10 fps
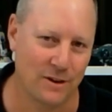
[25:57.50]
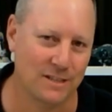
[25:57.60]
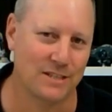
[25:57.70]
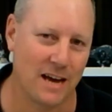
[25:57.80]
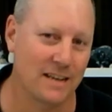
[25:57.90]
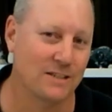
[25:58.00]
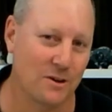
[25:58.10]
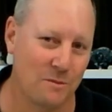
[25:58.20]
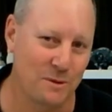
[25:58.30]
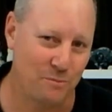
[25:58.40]
to say, it's
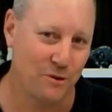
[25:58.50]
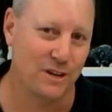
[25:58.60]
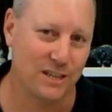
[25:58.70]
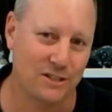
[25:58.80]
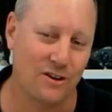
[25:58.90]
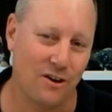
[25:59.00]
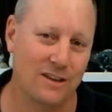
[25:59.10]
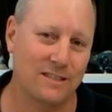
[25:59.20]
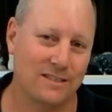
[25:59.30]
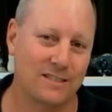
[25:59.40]
got me pretty
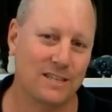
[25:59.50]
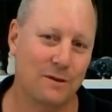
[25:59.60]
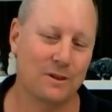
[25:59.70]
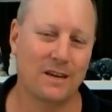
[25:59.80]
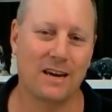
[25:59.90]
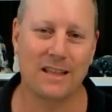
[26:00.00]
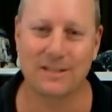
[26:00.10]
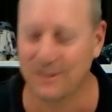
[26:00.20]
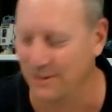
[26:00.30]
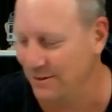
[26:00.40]
excited to see what they're going
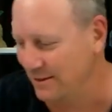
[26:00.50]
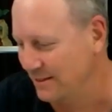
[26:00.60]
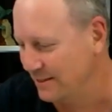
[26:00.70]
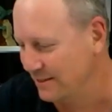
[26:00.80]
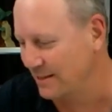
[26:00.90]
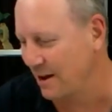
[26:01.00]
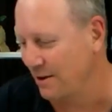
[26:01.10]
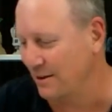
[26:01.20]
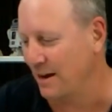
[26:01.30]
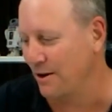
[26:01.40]
to do. So
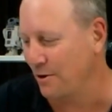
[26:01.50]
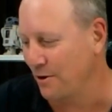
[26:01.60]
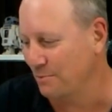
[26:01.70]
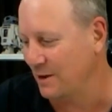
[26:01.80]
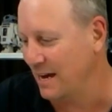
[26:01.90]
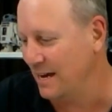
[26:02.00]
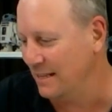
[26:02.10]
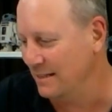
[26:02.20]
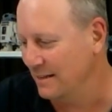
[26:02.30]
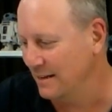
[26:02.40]
yeah, I'm keen.